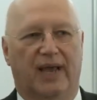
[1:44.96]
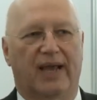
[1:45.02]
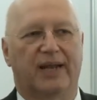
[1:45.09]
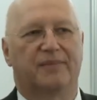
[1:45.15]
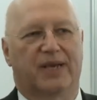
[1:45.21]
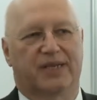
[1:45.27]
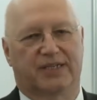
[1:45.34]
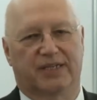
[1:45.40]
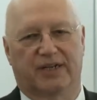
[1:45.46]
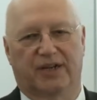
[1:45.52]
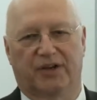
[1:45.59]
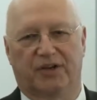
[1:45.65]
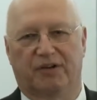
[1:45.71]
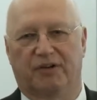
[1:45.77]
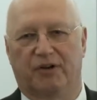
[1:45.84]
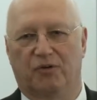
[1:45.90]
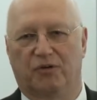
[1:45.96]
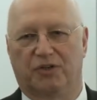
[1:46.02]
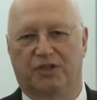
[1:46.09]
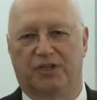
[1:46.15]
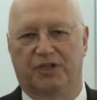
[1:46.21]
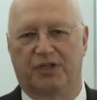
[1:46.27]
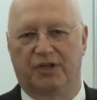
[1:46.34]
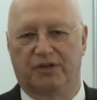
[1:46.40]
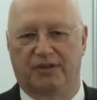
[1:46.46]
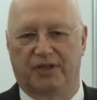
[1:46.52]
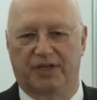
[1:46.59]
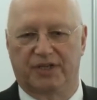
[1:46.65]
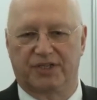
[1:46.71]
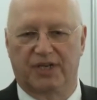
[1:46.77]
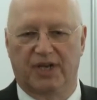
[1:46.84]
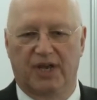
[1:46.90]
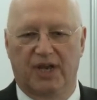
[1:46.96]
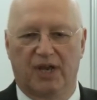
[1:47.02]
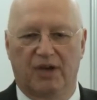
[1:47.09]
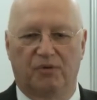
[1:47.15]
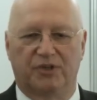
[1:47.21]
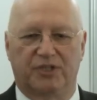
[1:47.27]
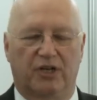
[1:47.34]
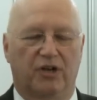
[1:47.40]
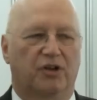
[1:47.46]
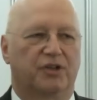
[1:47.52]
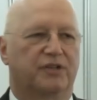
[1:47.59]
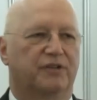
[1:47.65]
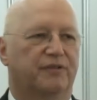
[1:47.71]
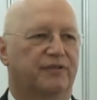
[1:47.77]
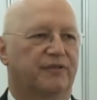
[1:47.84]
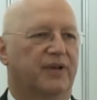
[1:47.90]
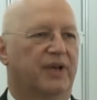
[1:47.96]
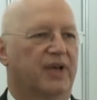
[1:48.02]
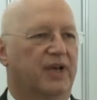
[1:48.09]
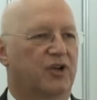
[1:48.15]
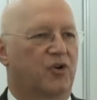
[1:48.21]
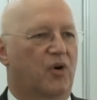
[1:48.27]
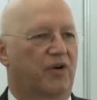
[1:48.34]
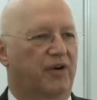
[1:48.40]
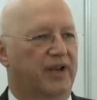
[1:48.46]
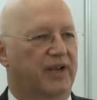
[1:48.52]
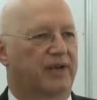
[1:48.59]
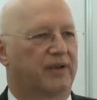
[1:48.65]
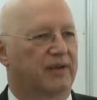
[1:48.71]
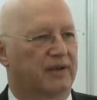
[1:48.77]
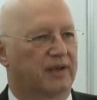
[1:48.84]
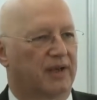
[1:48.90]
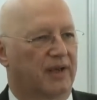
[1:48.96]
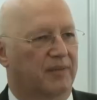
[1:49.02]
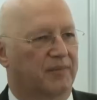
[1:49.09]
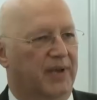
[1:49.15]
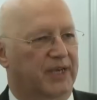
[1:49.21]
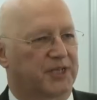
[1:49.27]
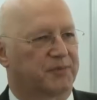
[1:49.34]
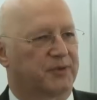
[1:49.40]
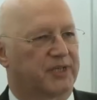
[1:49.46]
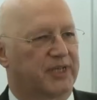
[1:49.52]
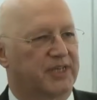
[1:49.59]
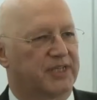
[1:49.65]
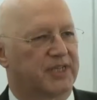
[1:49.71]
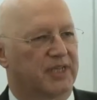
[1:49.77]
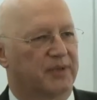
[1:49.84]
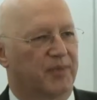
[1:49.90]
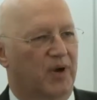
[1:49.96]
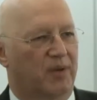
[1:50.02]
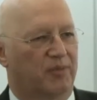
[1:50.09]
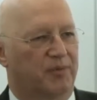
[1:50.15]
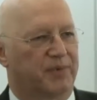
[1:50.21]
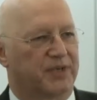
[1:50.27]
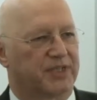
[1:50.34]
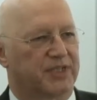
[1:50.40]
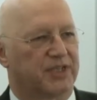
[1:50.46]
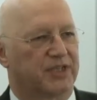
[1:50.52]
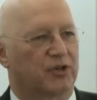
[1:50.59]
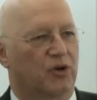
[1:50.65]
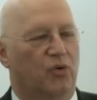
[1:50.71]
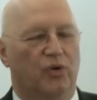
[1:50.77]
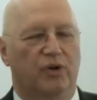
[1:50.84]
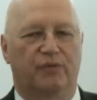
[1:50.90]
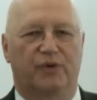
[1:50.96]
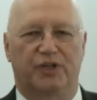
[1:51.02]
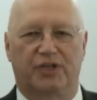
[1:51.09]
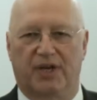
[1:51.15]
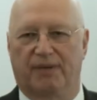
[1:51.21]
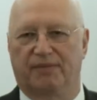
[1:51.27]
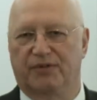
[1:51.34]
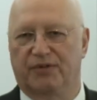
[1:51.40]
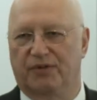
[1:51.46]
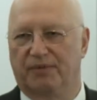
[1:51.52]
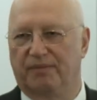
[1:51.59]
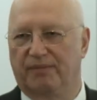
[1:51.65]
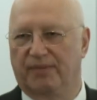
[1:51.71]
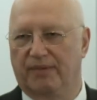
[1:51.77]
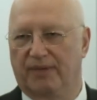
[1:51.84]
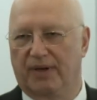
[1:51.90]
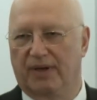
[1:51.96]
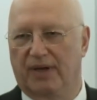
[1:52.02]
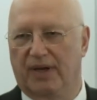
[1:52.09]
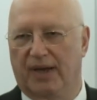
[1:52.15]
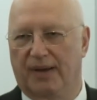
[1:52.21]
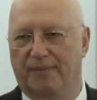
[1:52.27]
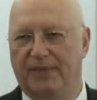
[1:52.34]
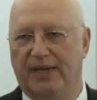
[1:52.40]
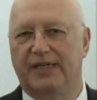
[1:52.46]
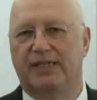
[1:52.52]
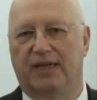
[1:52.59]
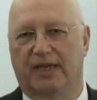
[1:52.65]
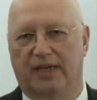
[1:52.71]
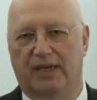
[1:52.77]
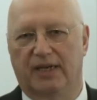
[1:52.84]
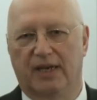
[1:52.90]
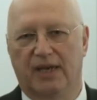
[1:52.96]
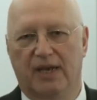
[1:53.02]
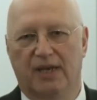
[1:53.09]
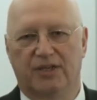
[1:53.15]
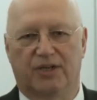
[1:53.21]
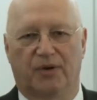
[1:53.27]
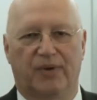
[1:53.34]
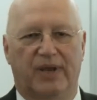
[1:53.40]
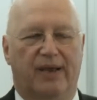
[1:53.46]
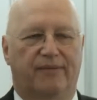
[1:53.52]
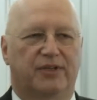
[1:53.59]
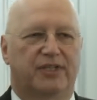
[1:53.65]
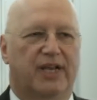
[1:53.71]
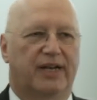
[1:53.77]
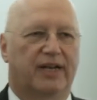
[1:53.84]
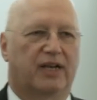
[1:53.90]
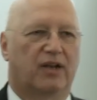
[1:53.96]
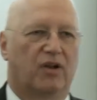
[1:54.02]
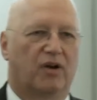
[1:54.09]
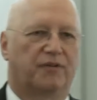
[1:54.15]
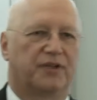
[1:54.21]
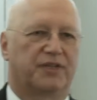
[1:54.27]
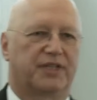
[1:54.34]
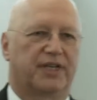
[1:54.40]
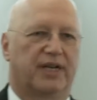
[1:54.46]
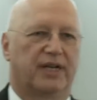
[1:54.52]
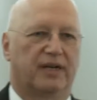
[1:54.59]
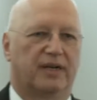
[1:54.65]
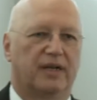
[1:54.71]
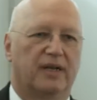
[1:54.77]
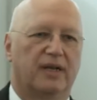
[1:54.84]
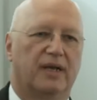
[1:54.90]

and Macedonia in order to do this was a lot of quarrying expertise in the marble business, all of which comes from Italy. So we have a technical office in